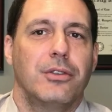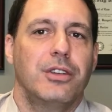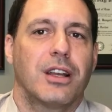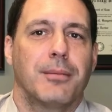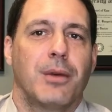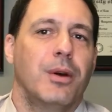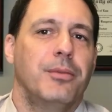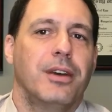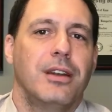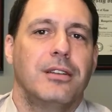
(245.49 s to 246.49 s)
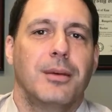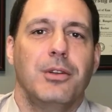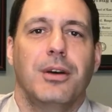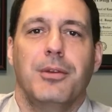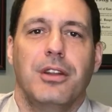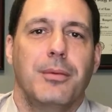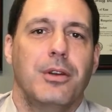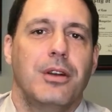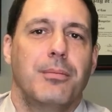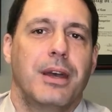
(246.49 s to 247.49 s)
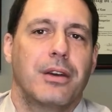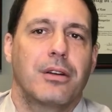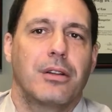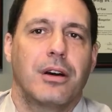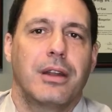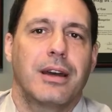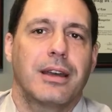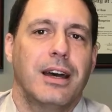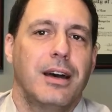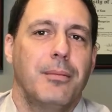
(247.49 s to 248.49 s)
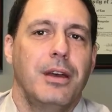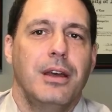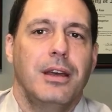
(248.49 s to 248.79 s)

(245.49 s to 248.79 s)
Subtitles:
check out my website at www.bangerterlaw.com